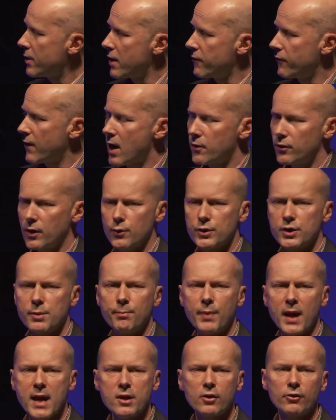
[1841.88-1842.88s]
they found there was a
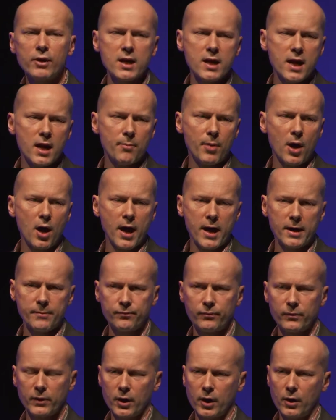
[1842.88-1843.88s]
bakery nearby
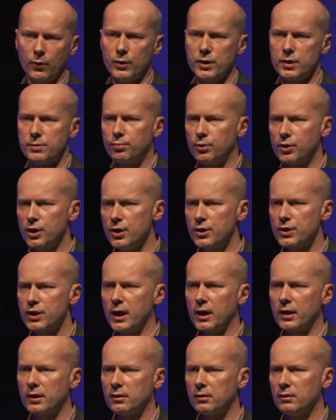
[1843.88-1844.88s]
that was
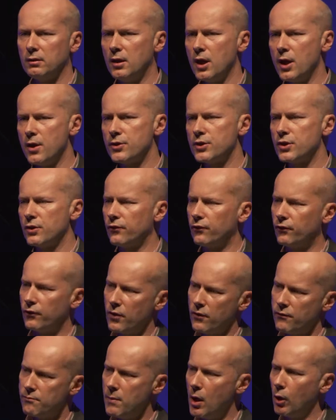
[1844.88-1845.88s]
producing loads of,
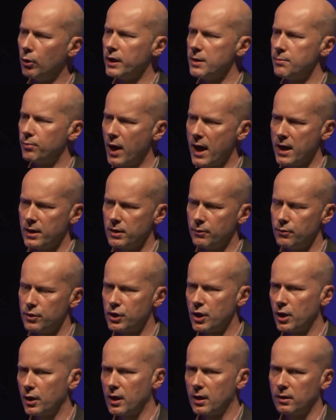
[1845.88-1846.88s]
of moldy bread. It was
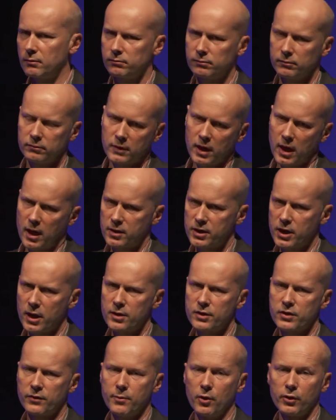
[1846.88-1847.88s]
chucking uh,
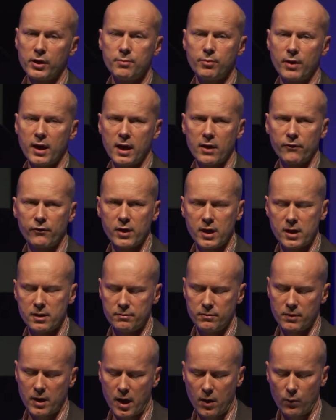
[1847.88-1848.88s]
tons of moldy bread every
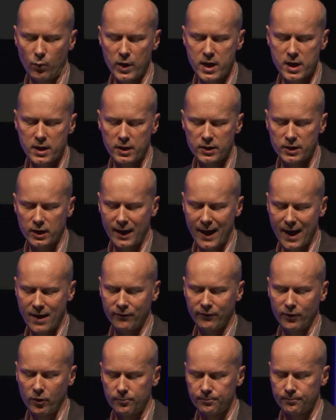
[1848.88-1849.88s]
uh, week into
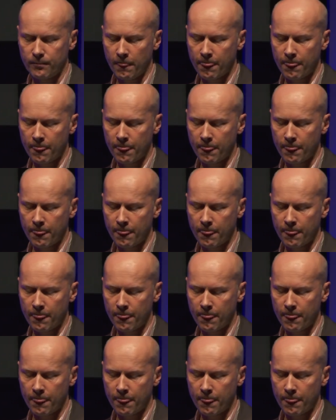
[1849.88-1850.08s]
landfill.